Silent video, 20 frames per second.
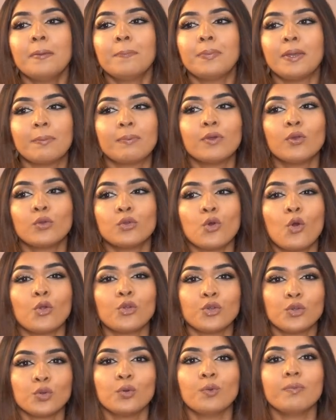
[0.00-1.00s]
people who
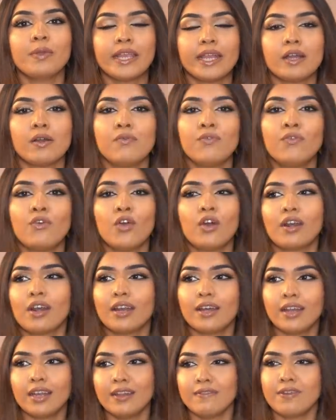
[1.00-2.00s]
don't do makeup for
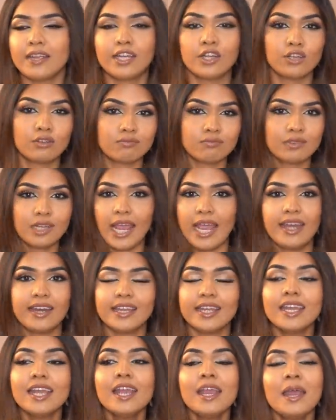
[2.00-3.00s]
a living
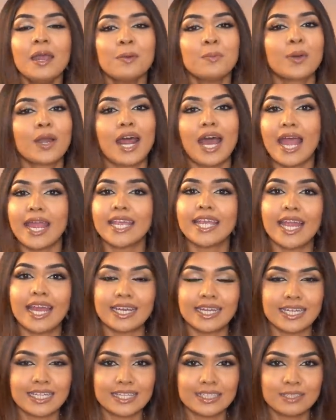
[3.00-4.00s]
carry, but I
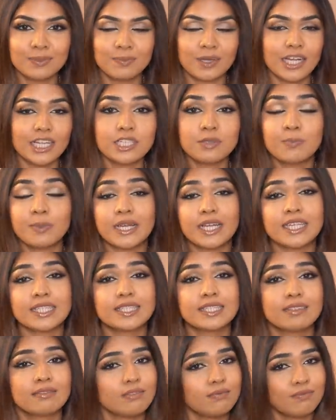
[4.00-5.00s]
carry this much
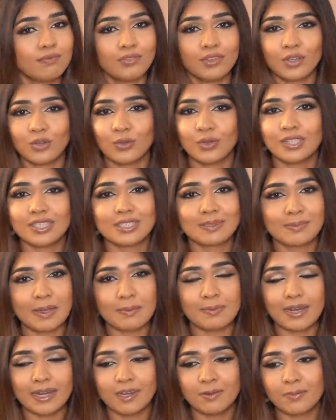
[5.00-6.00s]
because, you know, this is my
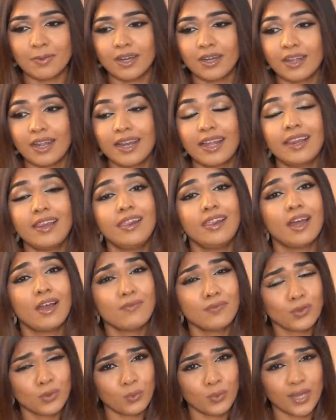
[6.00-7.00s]
bread and butter and I
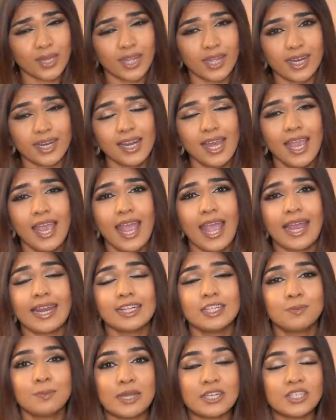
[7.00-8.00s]
love doing it. And
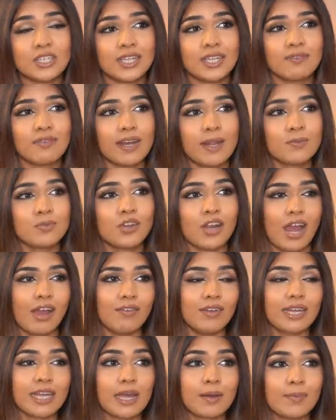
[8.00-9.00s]
especially when I'm
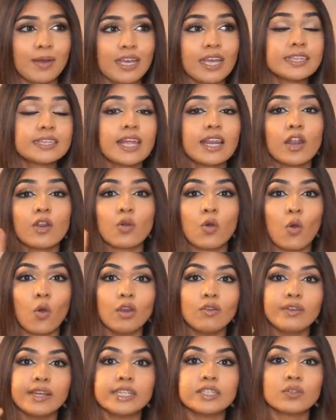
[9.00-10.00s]
traveling, I'm like, there are
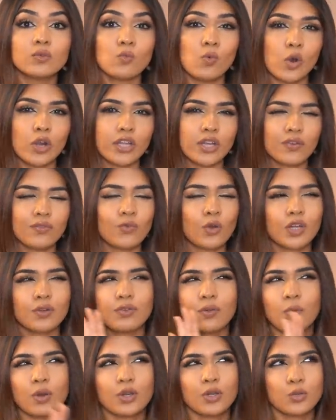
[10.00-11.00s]
always a what if I
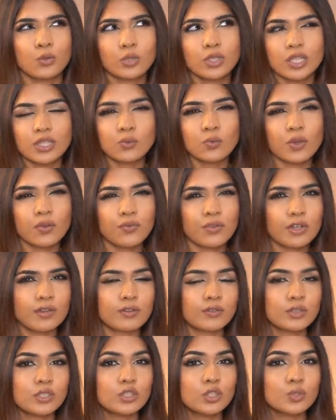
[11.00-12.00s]
want to do this, what if I
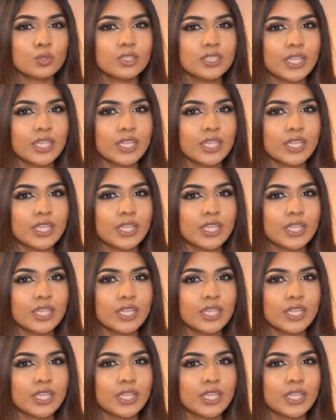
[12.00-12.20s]
want to do